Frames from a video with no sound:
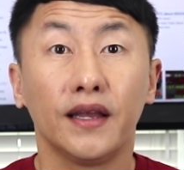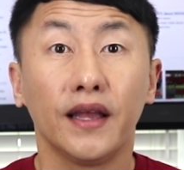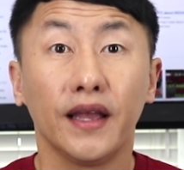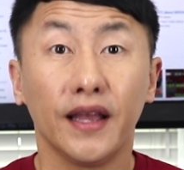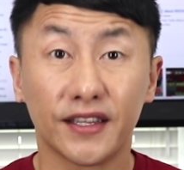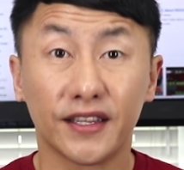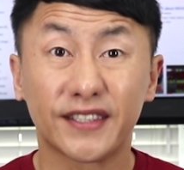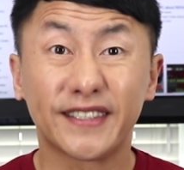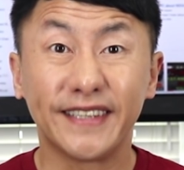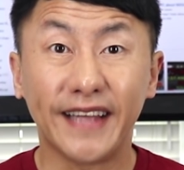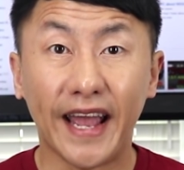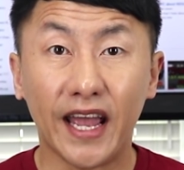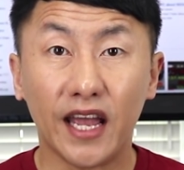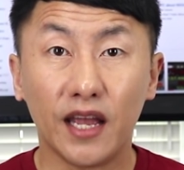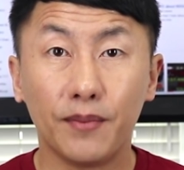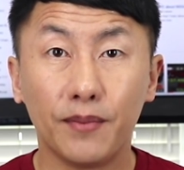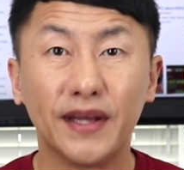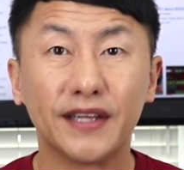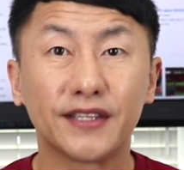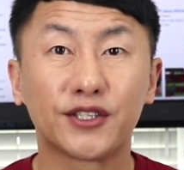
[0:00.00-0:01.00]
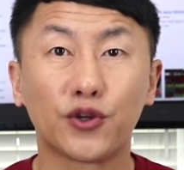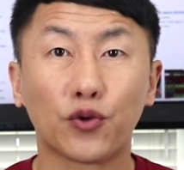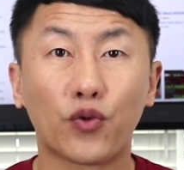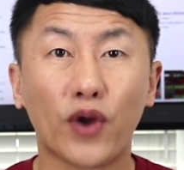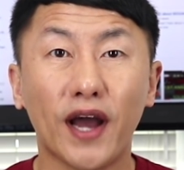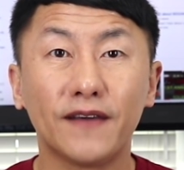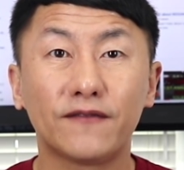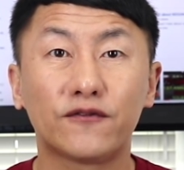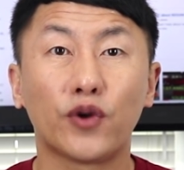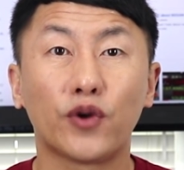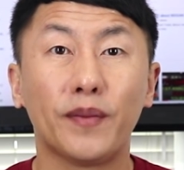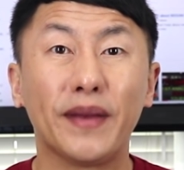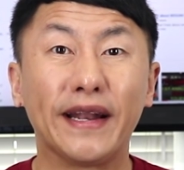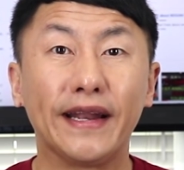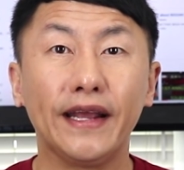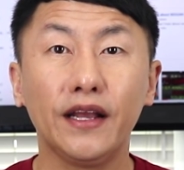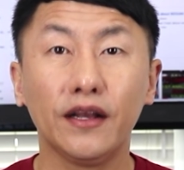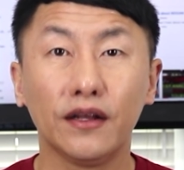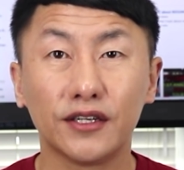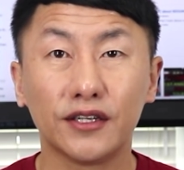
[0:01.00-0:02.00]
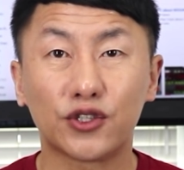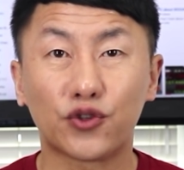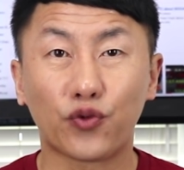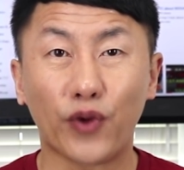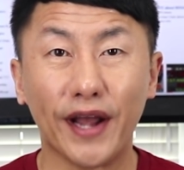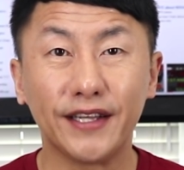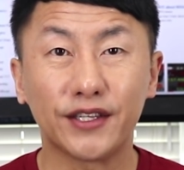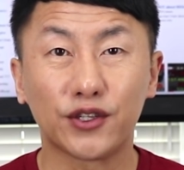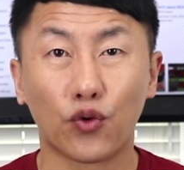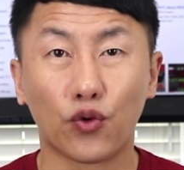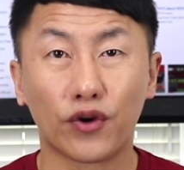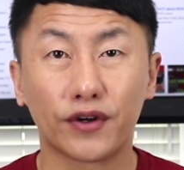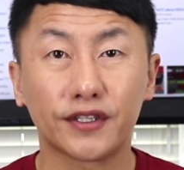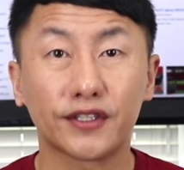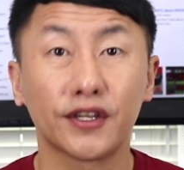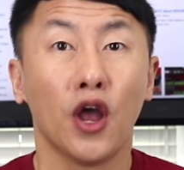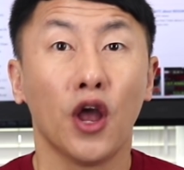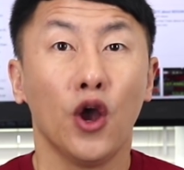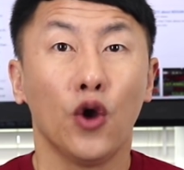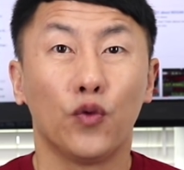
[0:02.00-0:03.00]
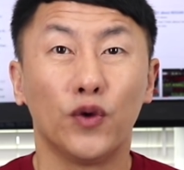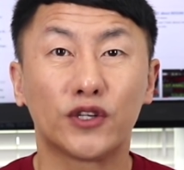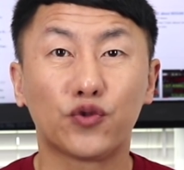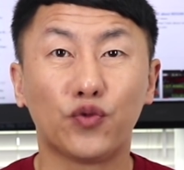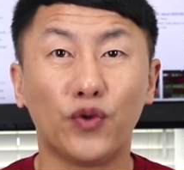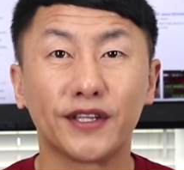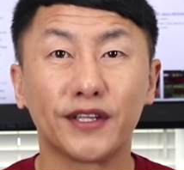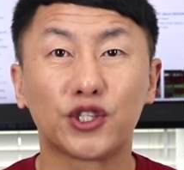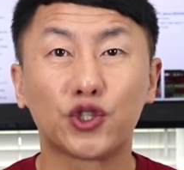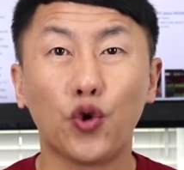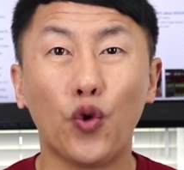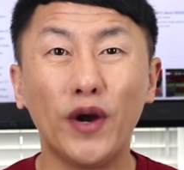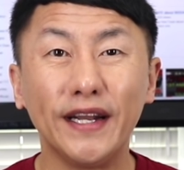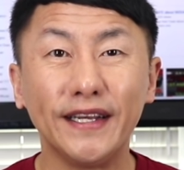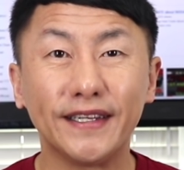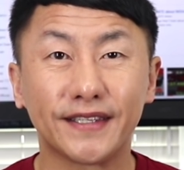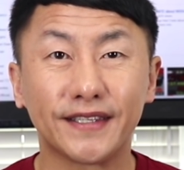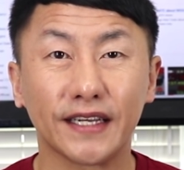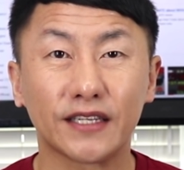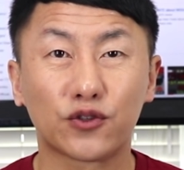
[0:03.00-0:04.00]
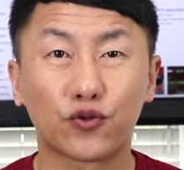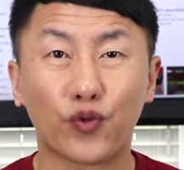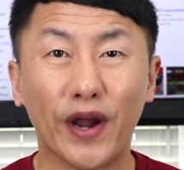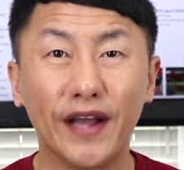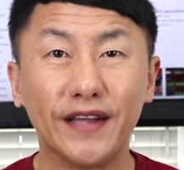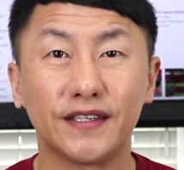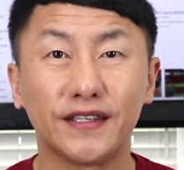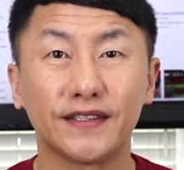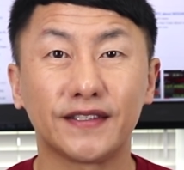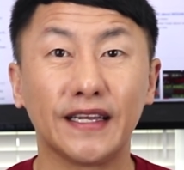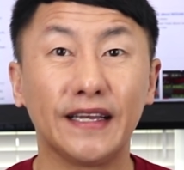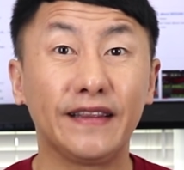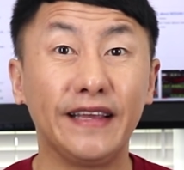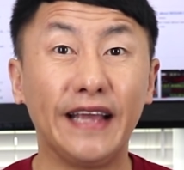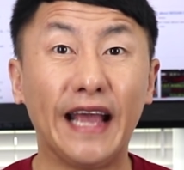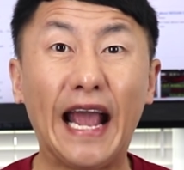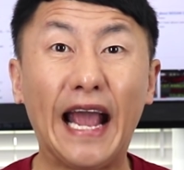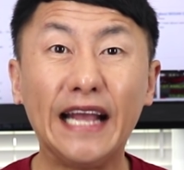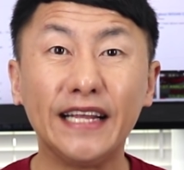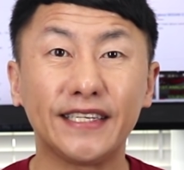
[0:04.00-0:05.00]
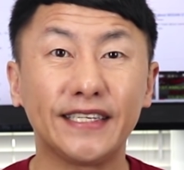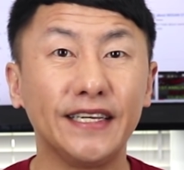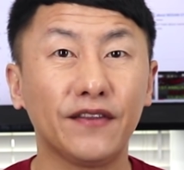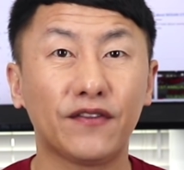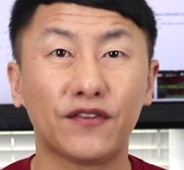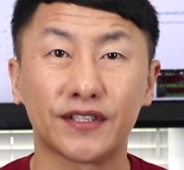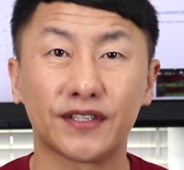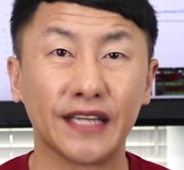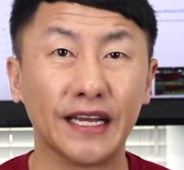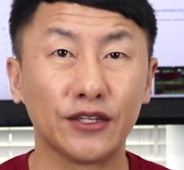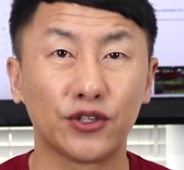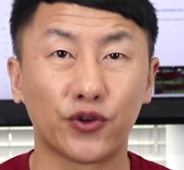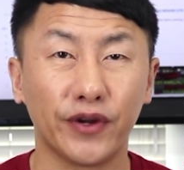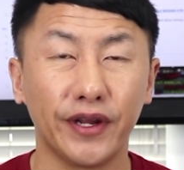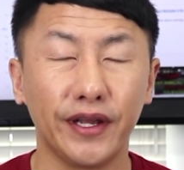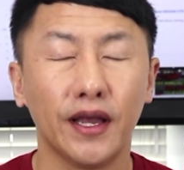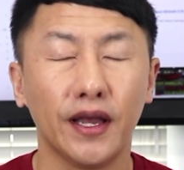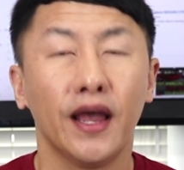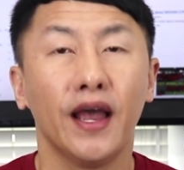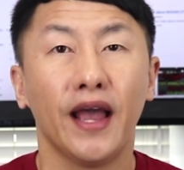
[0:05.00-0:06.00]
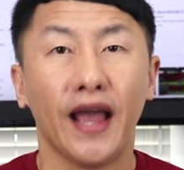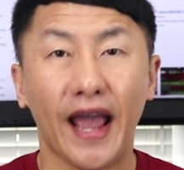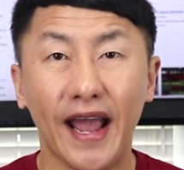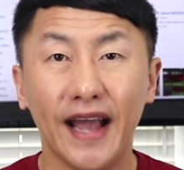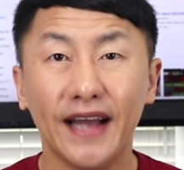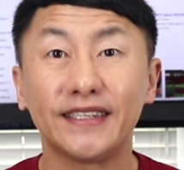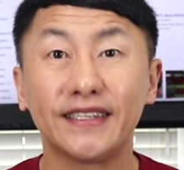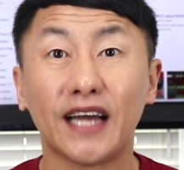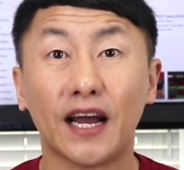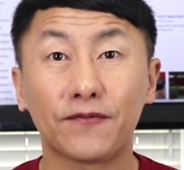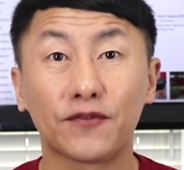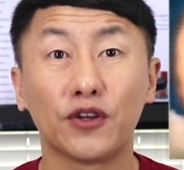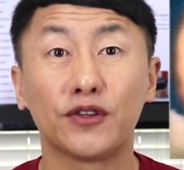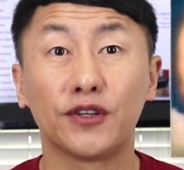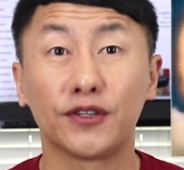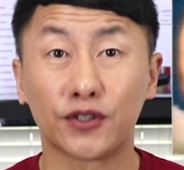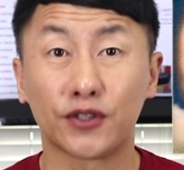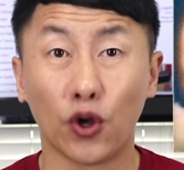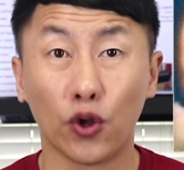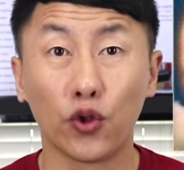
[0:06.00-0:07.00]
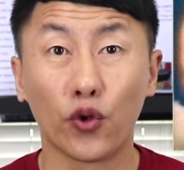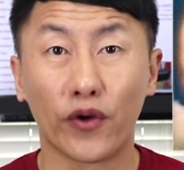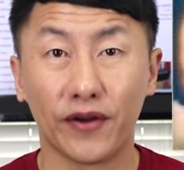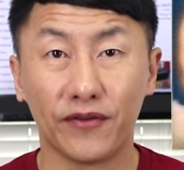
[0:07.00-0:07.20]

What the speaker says: Its name is derived from an English racehorse which won 26 races in the 18th century and after the solar